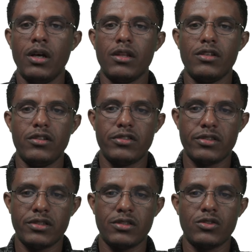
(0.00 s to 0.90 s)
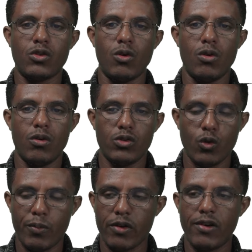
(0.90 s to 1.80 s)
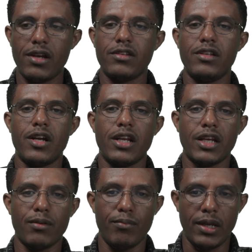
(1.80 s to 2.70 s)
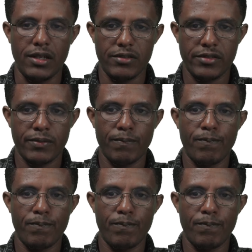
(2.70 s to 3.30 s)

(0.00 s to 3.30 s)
Supervised learning means